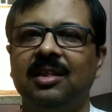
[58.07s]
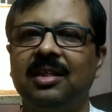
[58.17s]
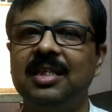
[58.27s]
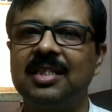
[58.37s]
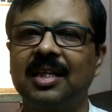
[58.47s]

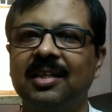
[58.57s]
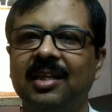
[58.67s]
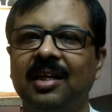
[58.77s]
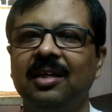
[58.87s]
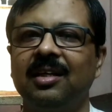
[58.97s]
These are
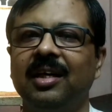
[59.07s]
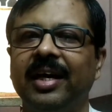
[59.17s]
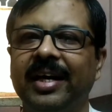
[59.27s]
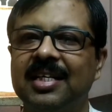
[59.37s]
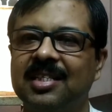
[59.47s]
the
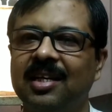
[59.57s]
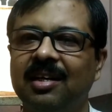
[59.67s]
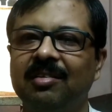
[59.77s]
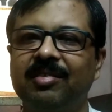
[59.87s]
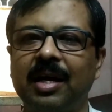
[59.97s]

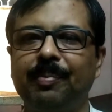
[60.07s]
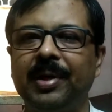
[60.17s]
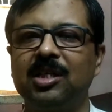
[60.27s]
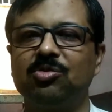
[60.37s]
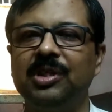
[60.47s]
external
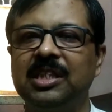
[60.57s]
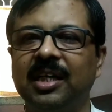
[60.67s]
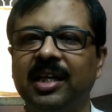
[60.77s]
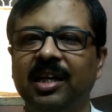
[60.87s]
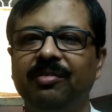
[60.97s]
trappings which
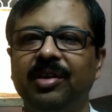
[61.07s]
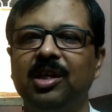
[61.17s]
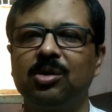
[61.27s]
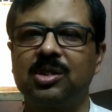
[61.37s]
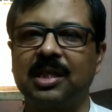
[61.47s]
are given
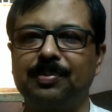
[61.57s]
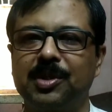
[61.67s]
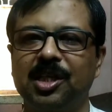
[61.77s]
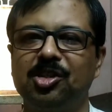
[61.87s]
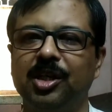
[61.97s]
to
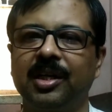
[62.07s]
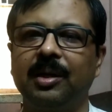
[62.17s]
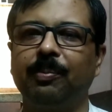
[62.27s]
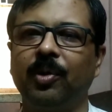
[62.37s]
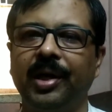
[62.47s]
substantiate the
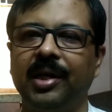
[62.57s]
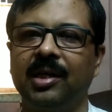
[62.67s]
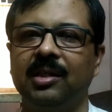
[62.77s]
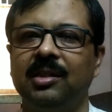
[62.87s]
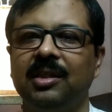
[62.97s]
point.
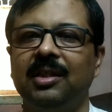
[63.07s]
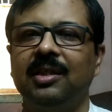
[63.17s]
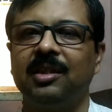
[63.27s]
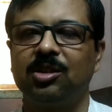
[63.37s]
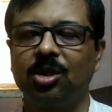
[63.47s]

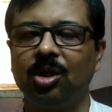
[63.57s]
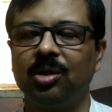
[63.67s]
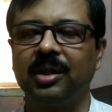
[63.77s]
So